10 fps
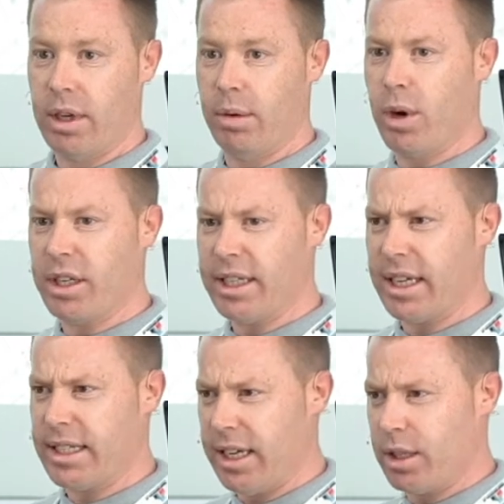And what
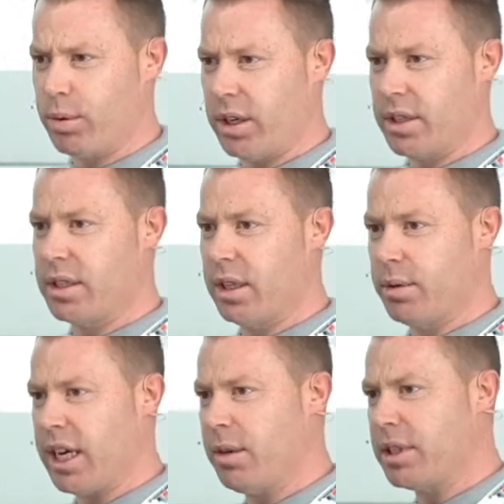that did was, it
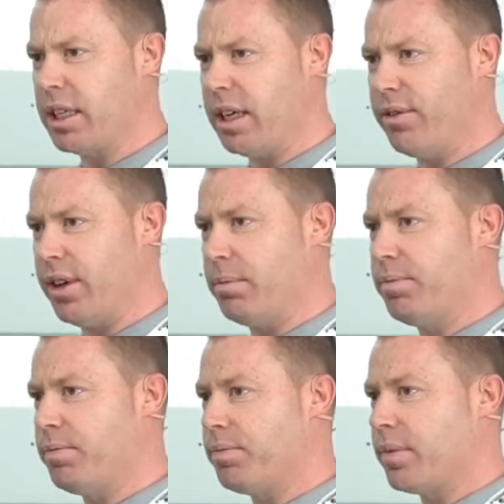was able to give him